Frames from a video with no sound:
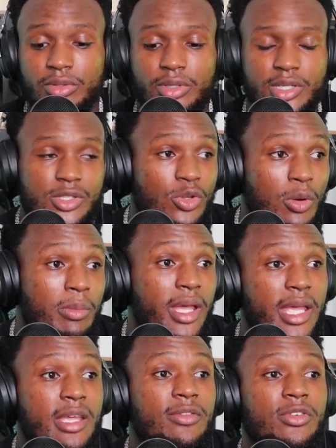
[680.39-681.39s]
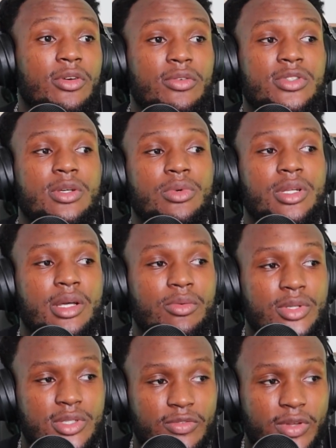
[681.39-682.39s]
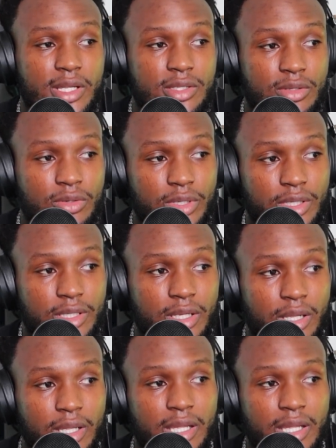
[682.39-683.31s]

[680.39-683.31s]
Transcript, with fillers: It's not behavior of someone that wants the fight to go ahead,